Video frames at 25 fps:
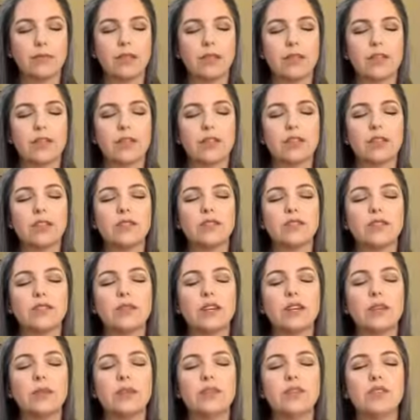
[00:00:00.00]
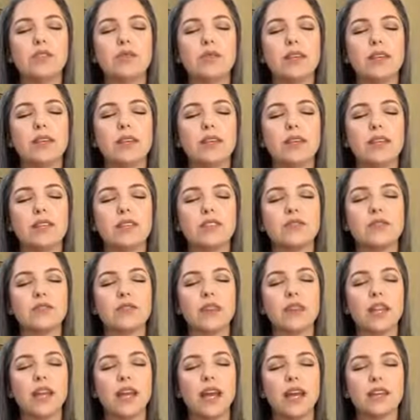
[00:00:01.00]
And just keep doing this for the
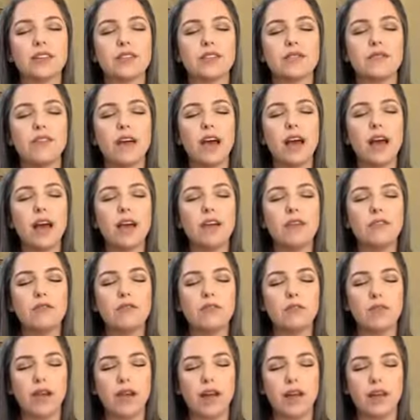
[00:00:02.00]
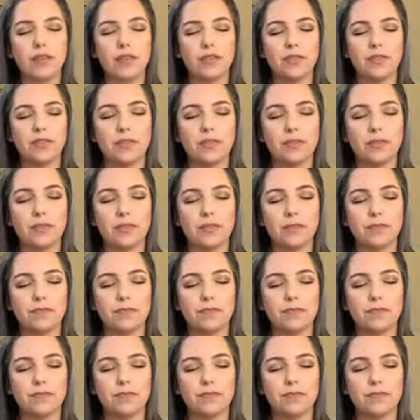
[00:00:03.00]
next 5 breaths.